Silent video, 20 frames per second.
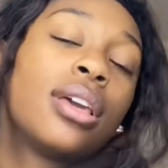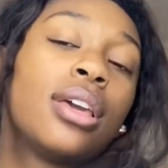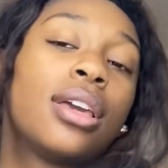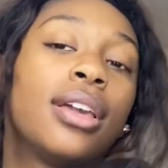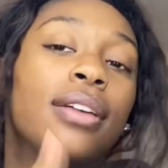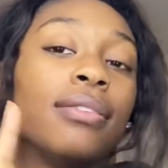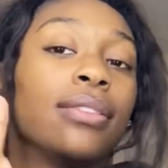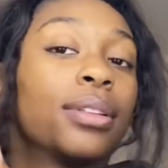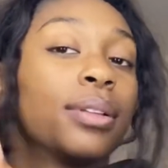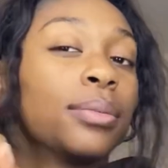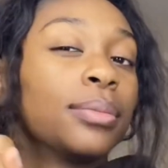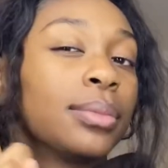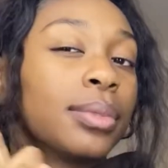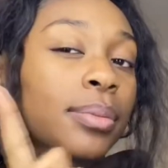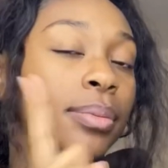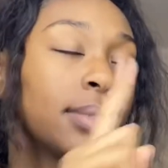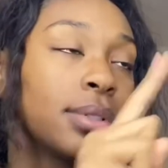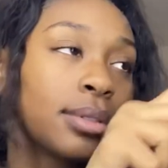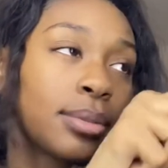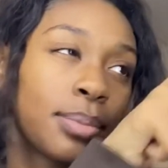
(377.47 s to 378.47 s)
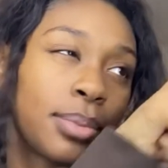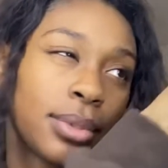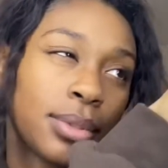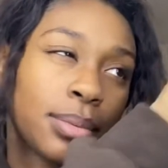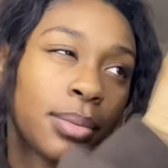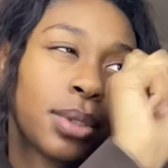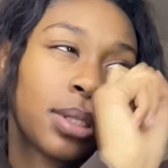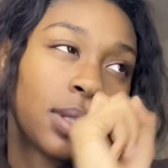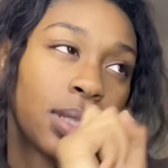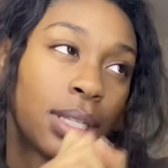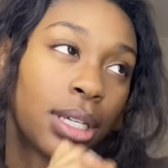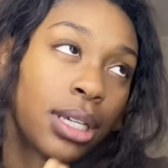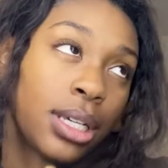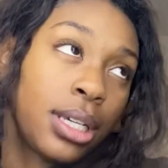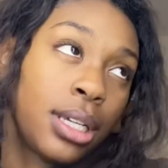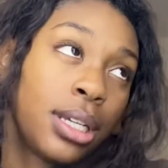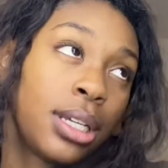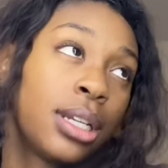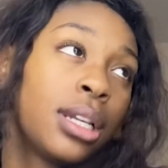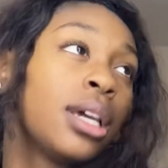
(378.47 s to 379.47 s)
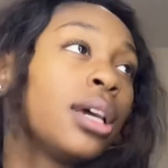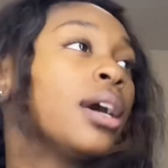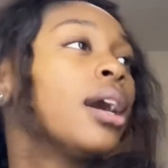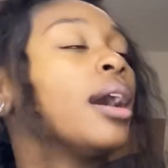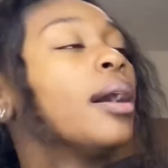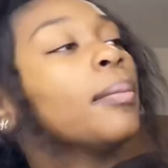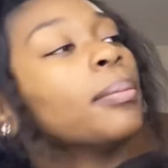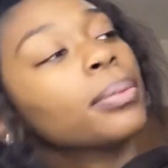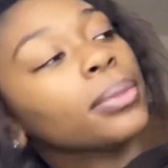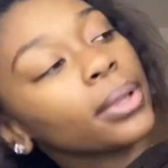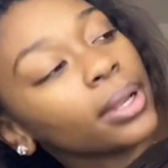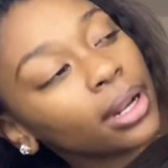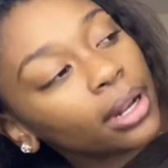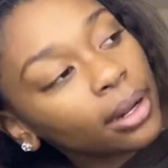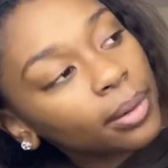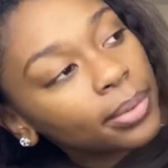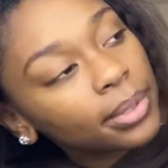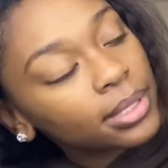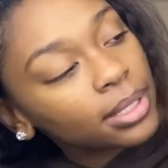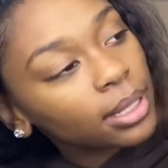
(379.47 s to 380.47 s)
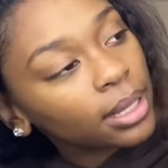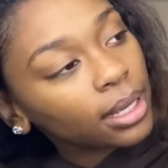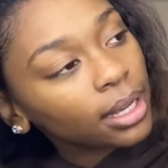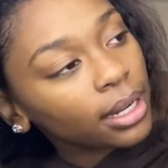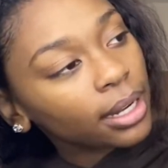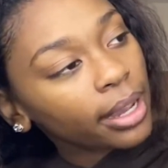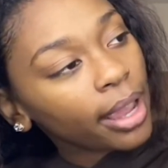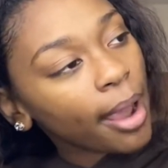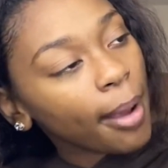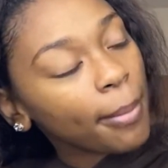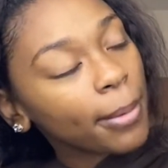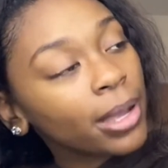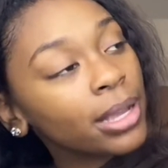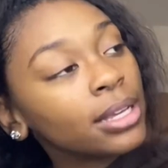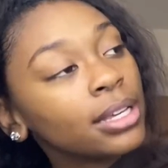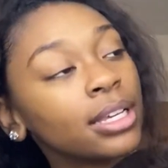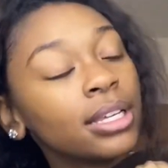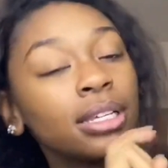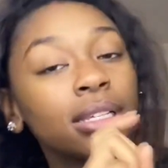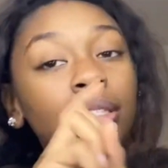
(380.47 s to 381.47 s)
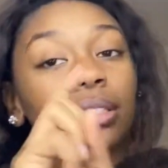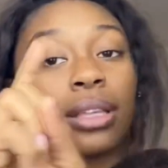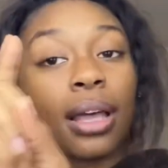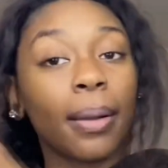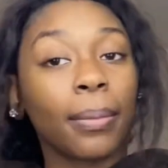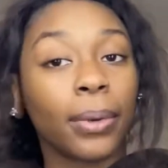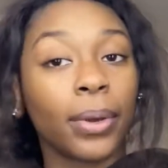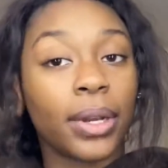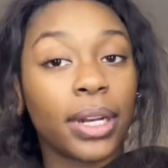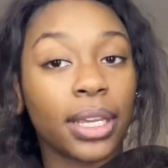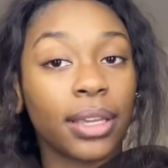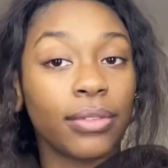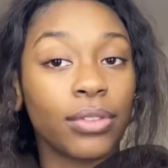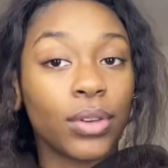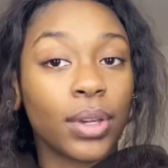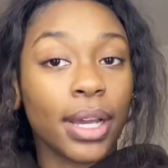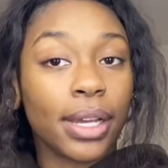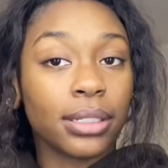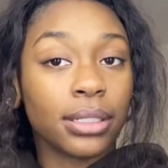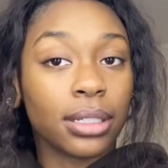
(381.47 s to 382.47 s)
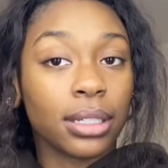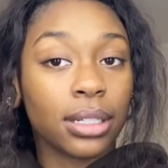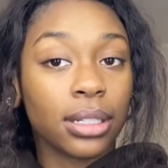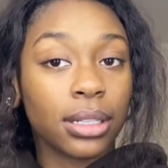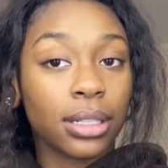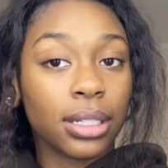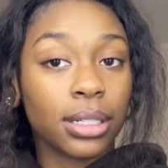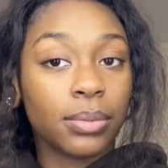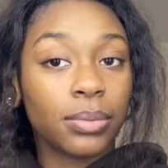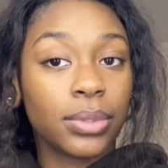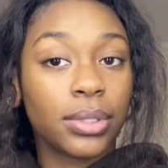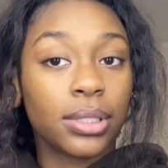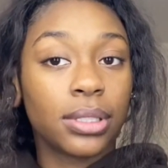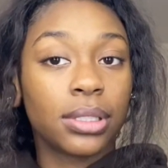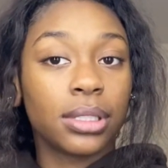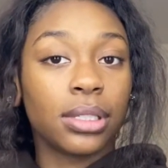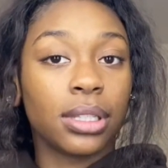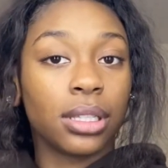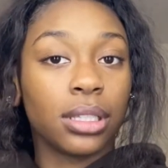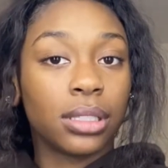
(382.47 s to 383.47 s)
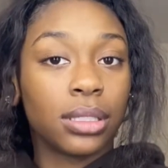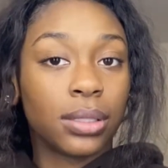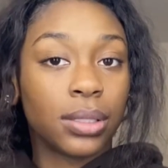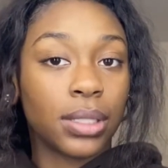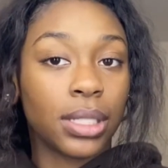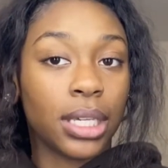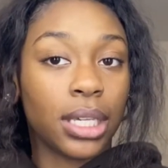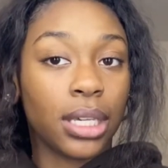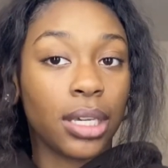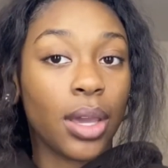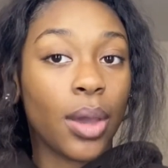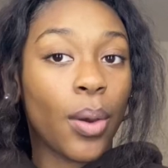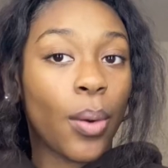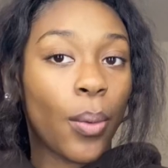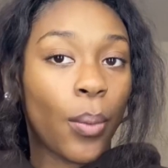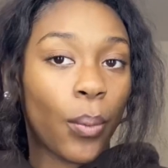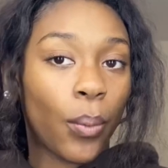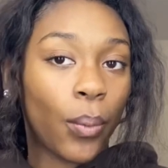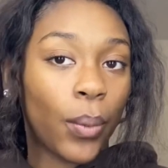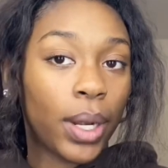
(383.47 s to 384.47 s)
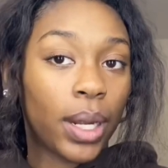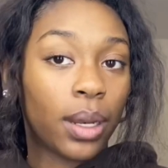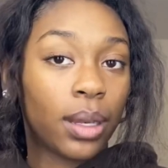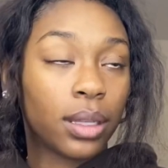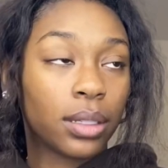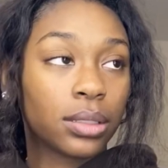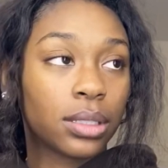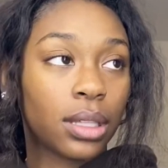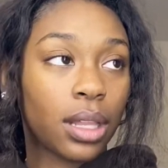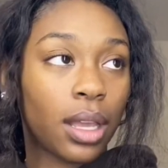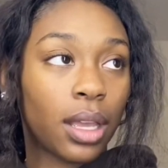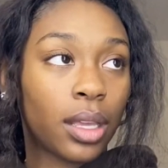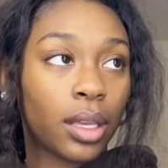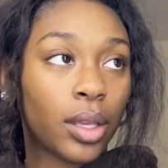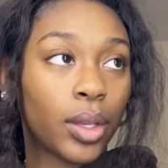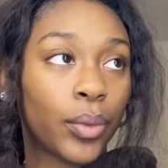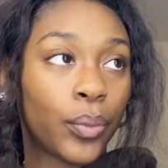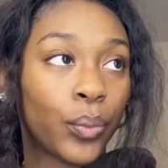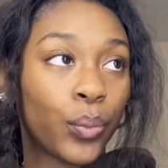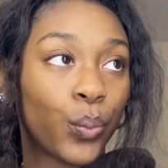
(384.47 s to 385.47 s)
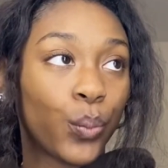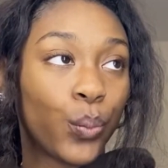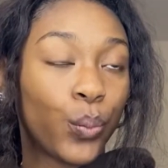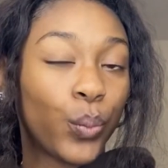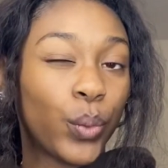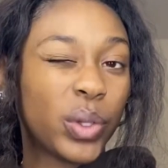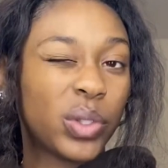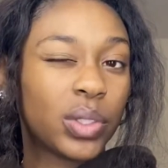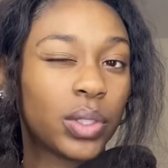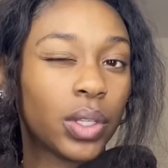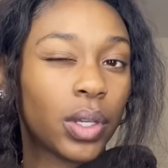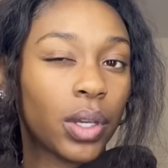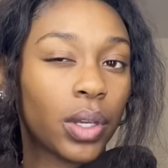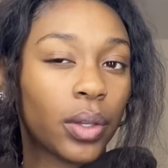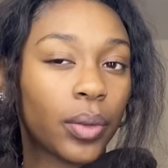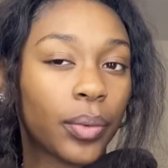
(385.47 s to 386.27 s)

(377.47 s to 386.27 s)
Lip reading: even though I'm supposed to be looking up there, supposed to look at the camera. So I'm going to give you guys a glimpse to see what it looks like. One sec.